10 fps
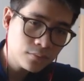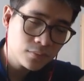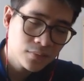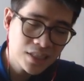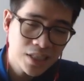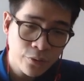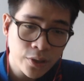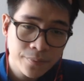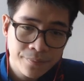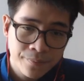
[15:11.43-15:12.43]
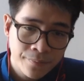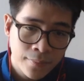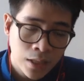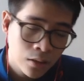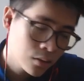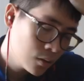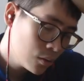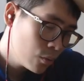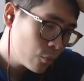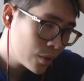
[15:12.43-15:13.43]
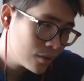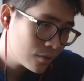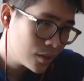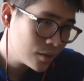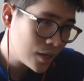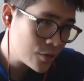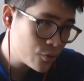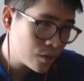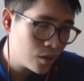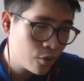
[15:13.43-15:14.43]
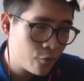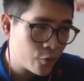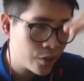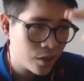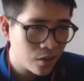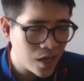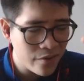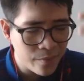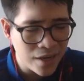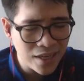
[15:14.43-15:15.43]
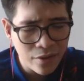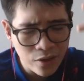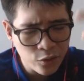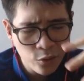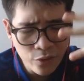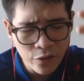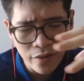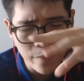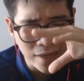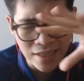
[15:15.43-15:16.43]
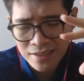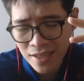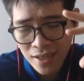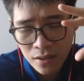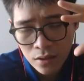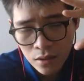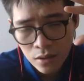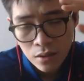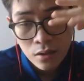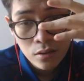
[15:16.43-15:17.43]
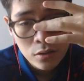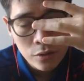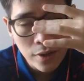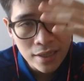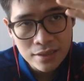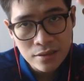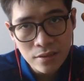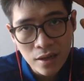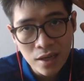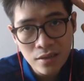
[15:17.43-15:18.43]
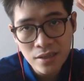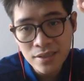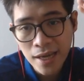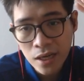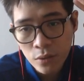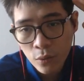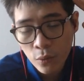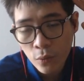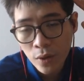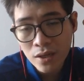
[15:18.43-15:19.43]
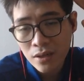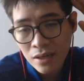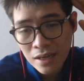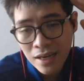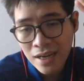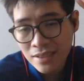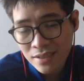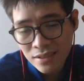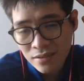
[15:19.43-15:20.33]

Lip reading: Knight d4. One thing I should know for everybody, or I should note for everybody, is that trying to understand what does